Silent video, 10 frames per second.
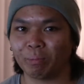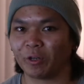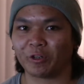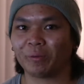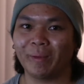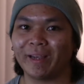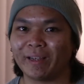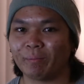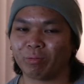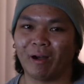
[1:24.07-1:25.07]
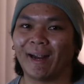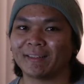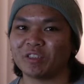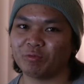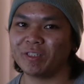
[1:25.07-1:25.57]
burger making
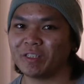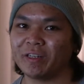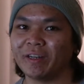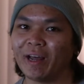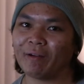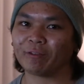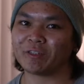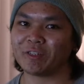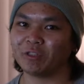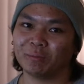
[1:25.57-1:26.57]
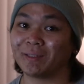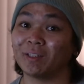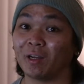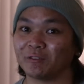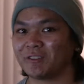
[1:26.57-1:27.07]
practice we see in every single
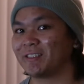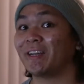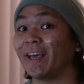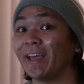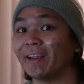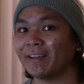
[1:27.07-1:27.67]
McDonald's today.